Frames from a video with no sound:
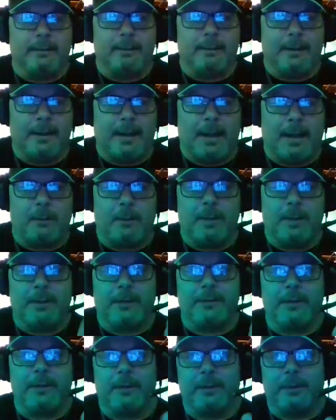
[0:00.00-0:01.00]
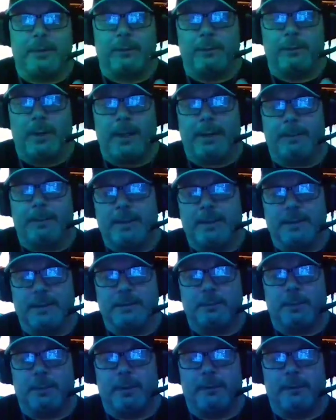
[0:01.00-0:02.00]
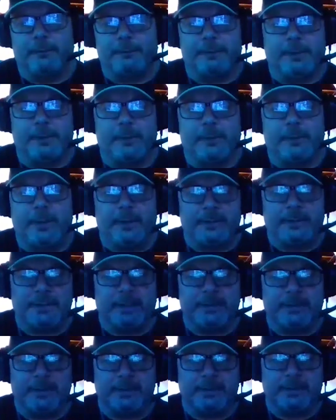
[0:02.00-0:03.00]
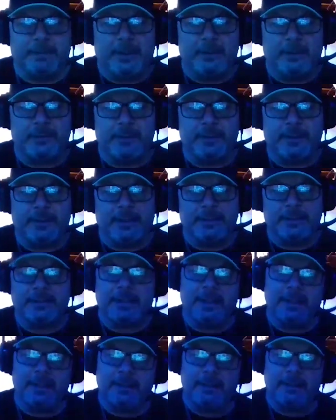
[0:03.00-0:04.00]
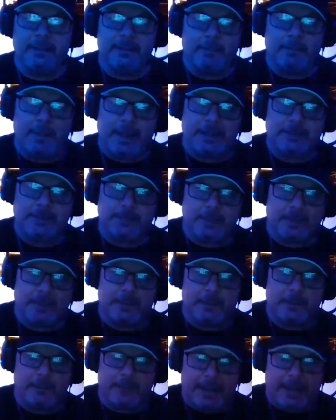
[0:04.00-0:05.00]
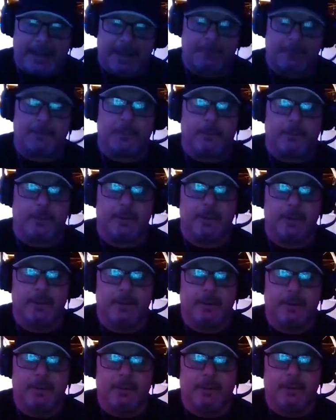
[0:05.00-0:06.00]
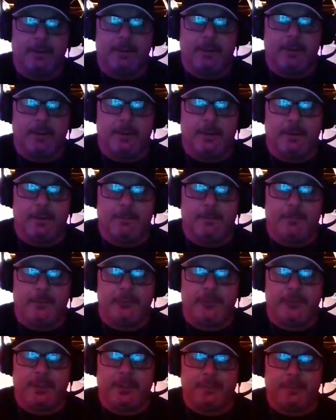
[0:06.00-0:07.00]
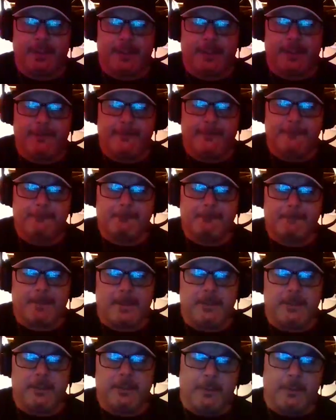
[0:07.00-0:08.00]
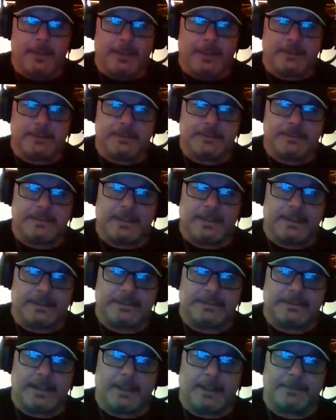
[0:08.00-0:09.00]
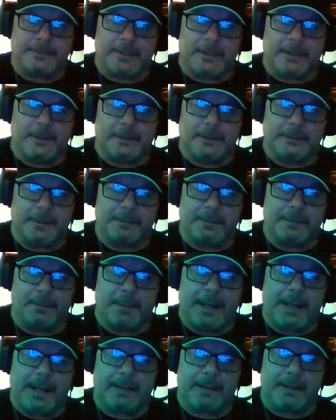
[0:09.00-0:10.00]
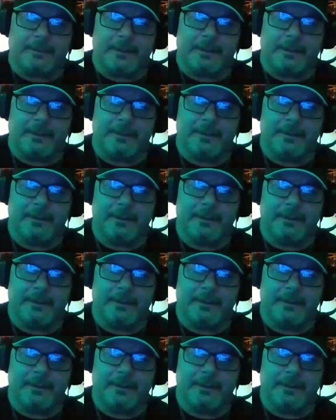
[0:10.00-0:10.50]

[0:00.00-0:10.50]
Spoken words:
I wanted to tell you you're right, because one of the FLIR hits I just mentioned is in the basement near the Apple machinery. And you know that set of steps that goes up the back there?